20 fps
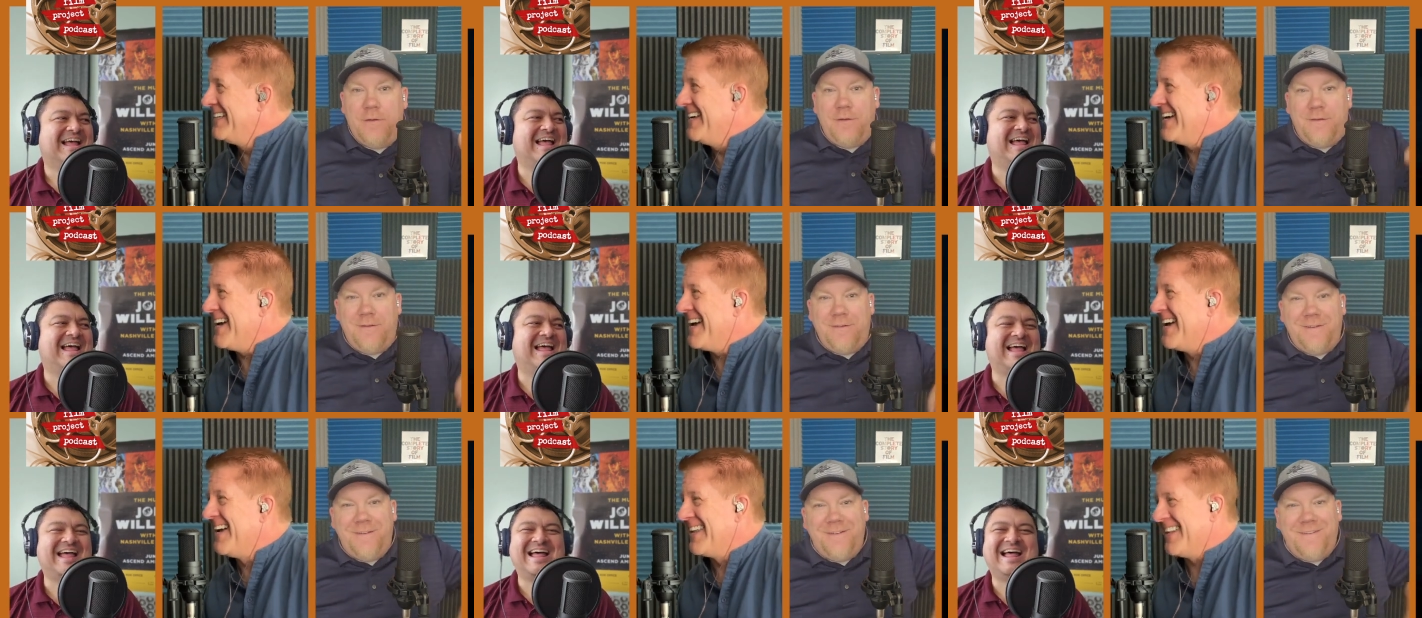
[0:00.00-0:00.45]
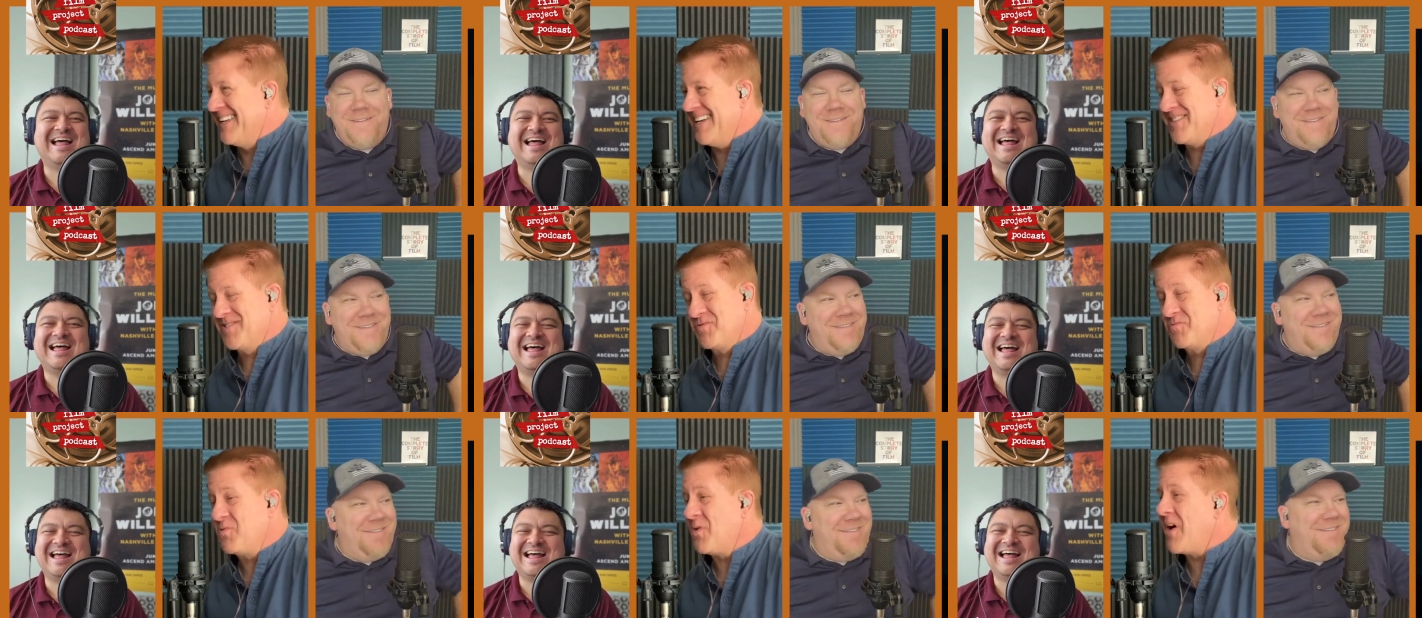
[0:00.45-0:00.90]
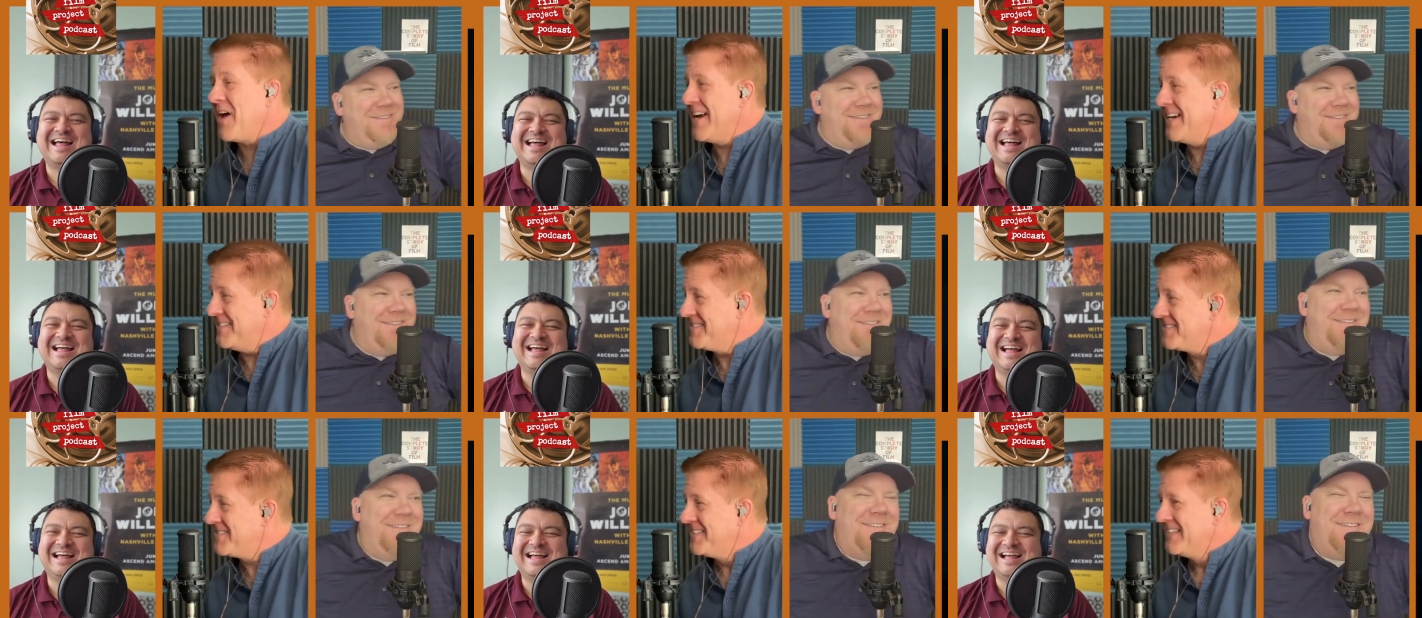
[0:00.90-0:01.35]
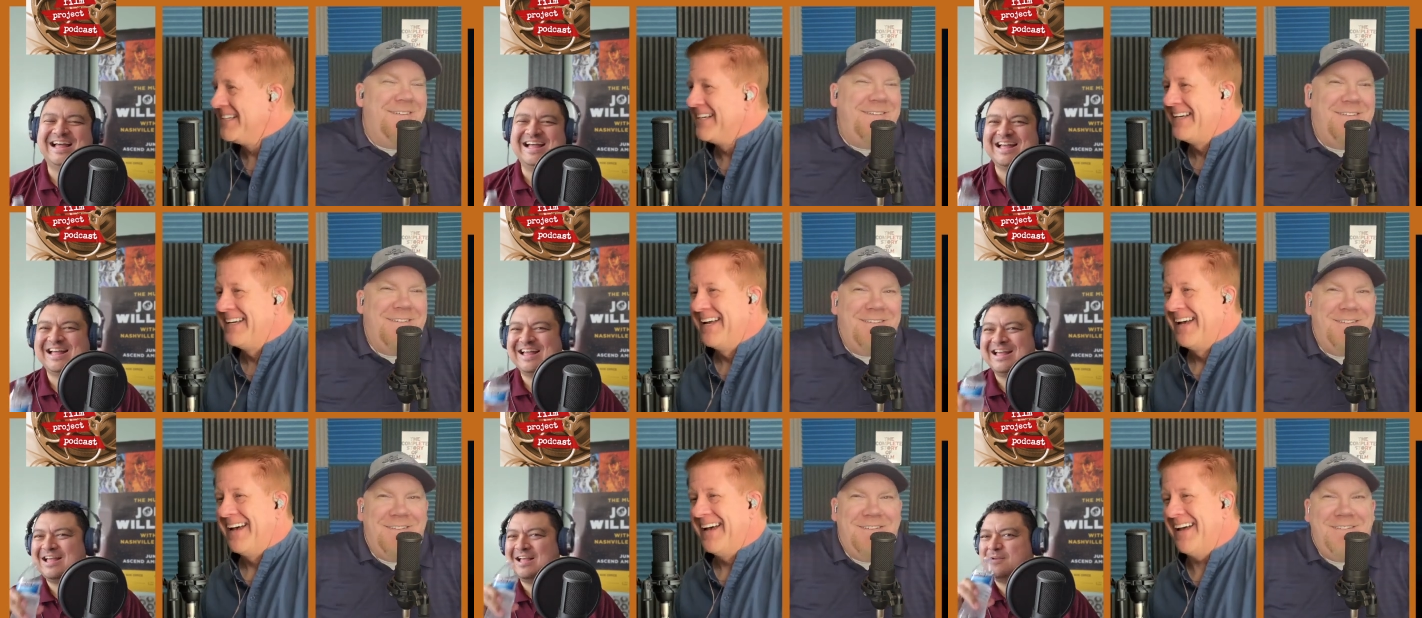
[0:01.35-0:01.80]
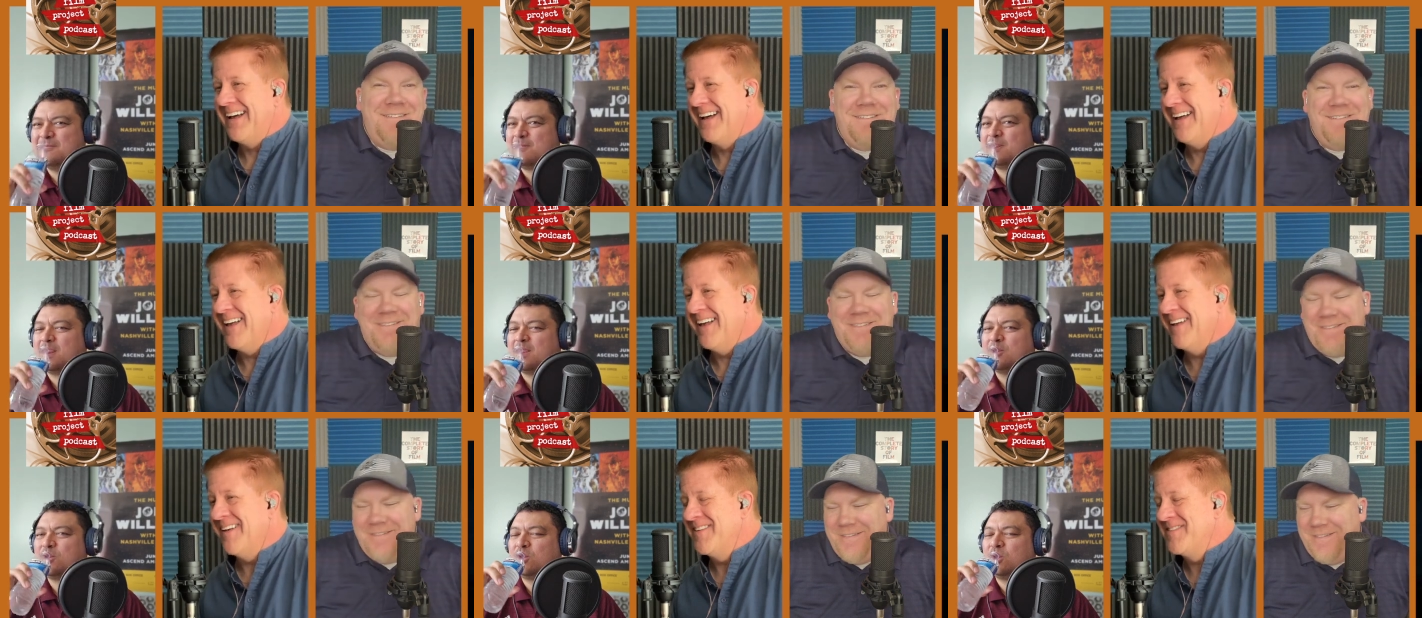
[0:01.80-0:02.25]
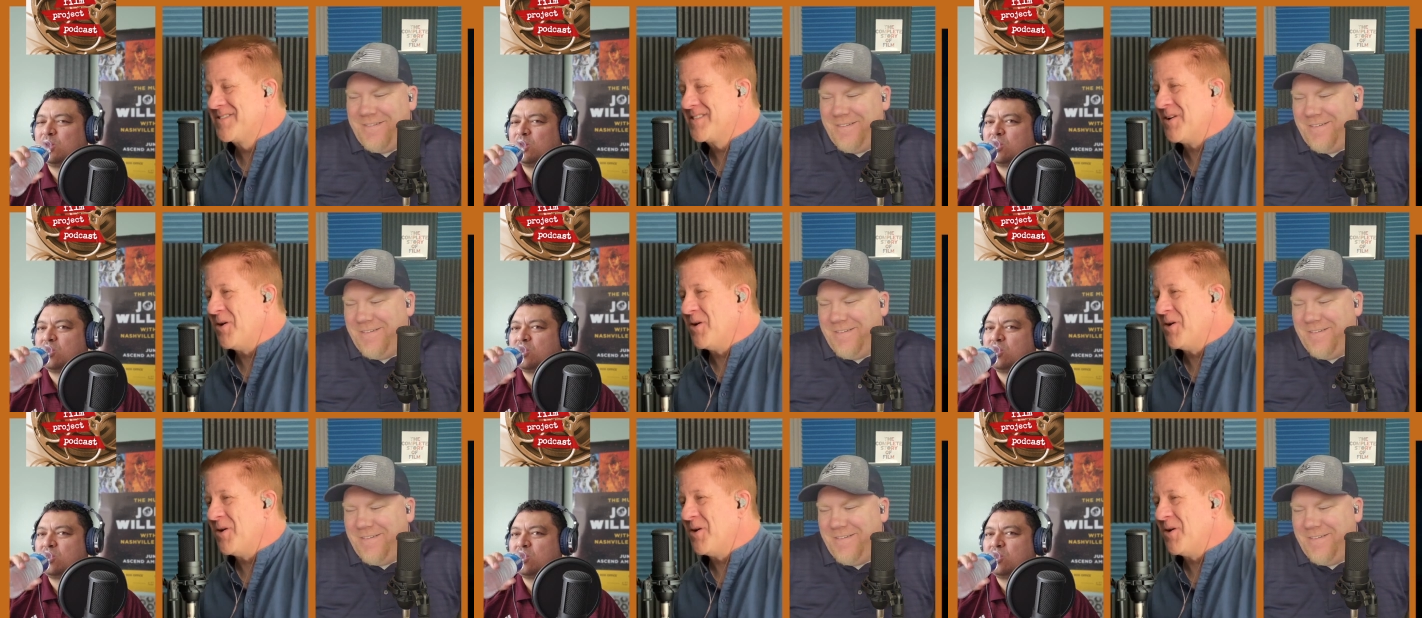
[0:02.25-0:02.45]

Speaker 1: yeah, that's right. Uh,